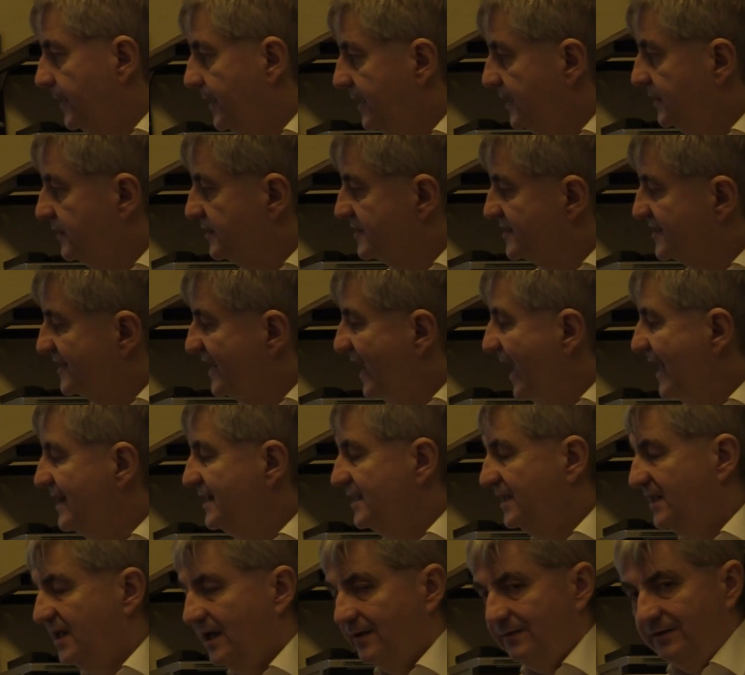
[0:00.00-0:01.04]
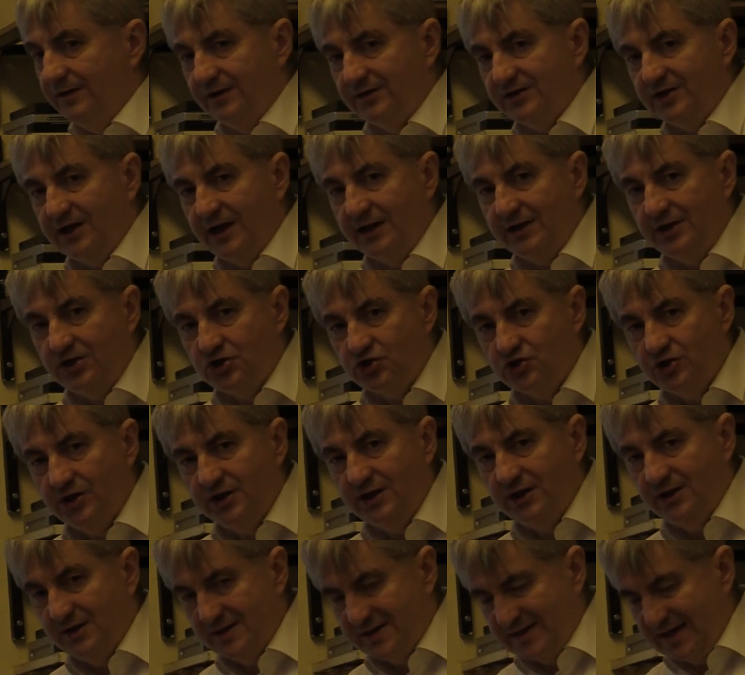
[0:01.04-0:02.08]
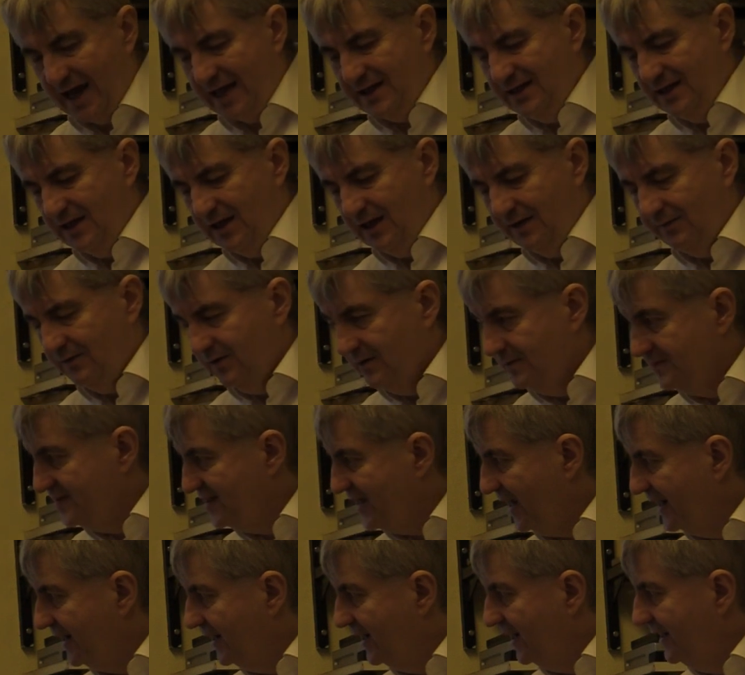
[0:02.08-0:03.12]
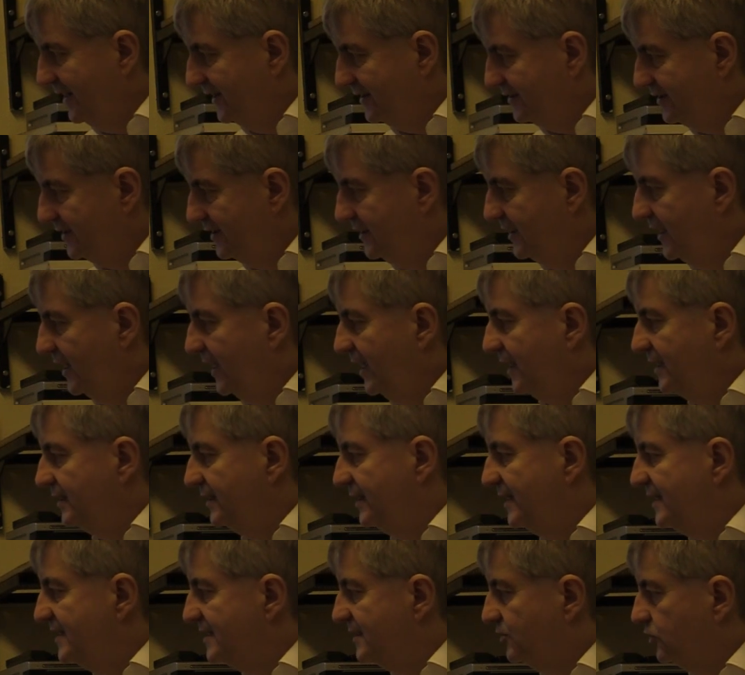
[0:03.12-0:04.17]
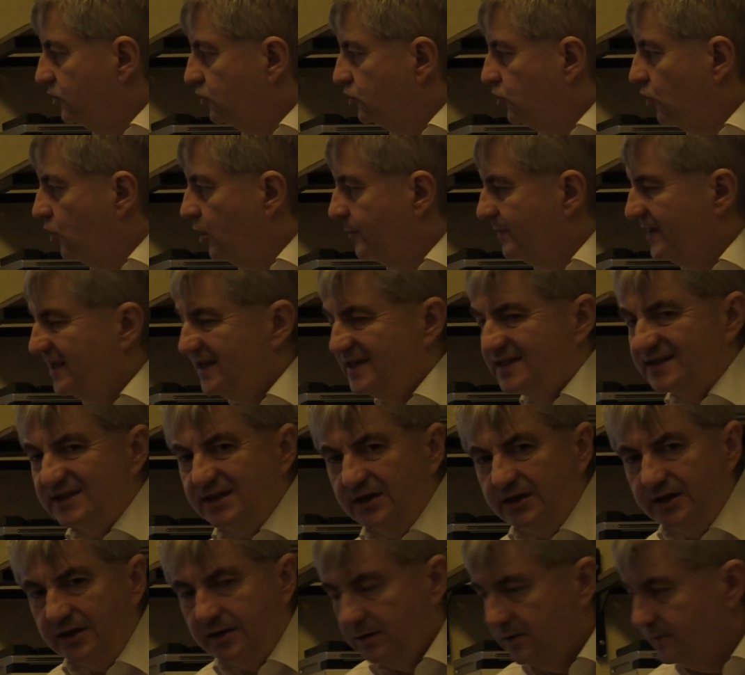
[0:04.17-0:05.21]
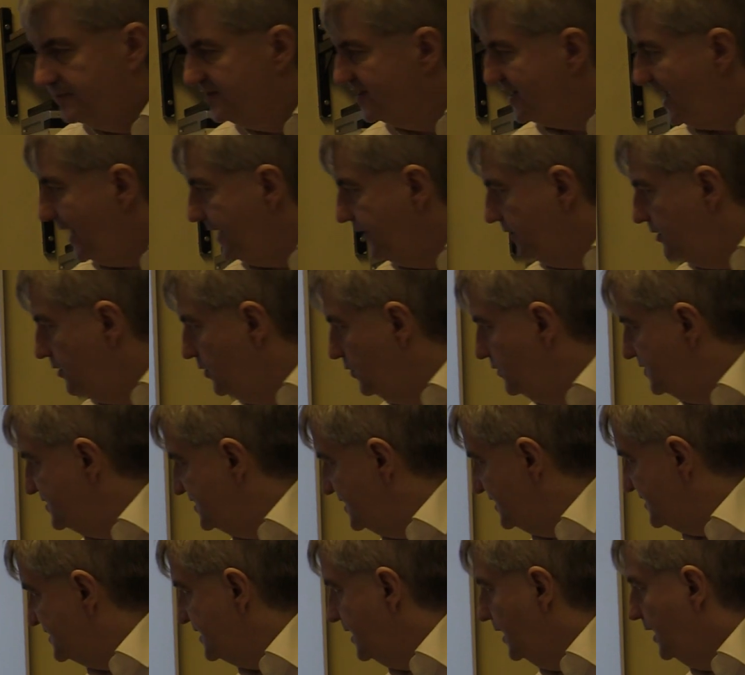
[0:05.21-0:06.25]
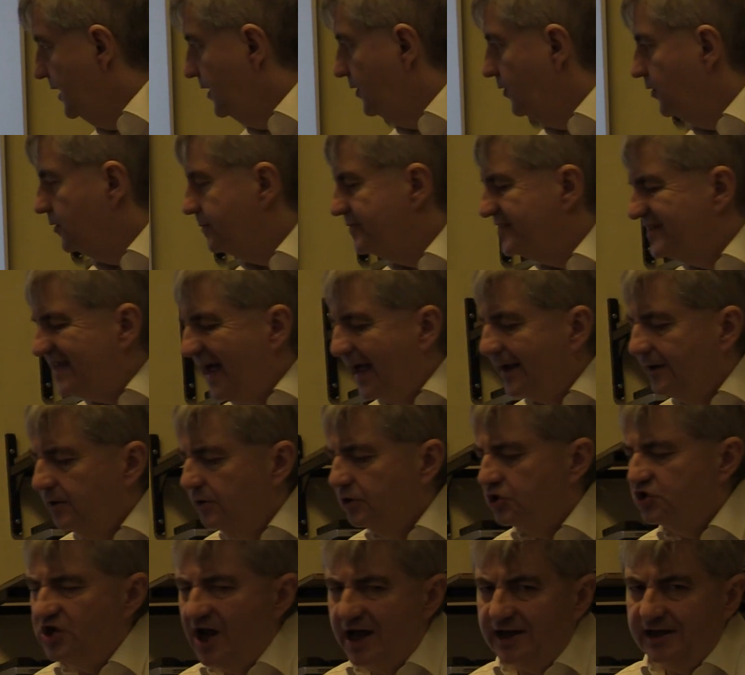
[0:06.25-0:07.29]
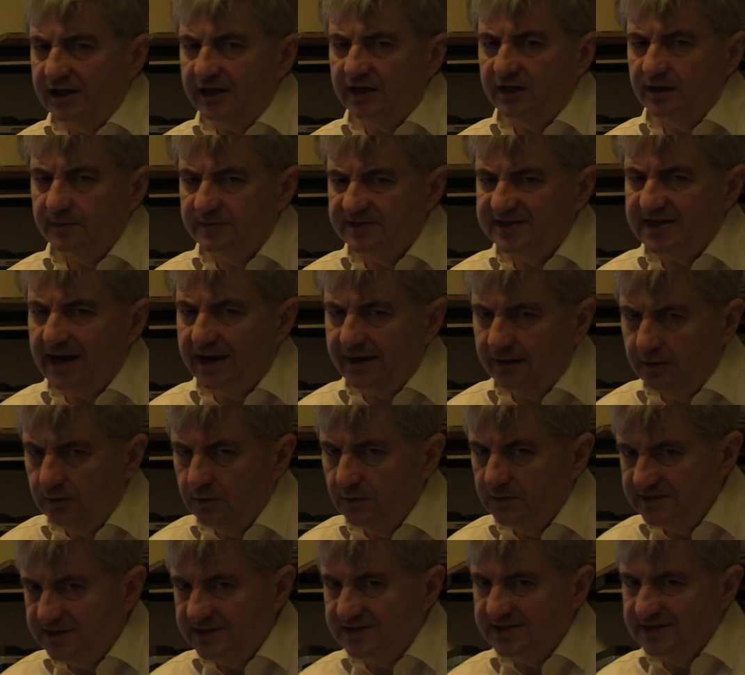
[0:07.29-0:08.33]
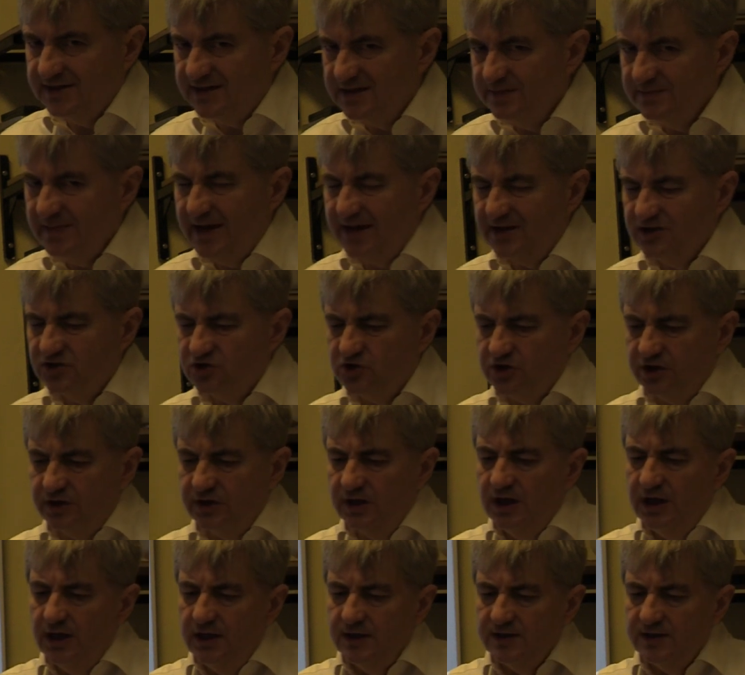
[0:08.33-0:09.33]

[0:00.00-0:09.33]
In the Scandinavian tradition, in the Scandinavian psychiatry, the term hysterical psychosis or psychogenic psychosis is mentioned.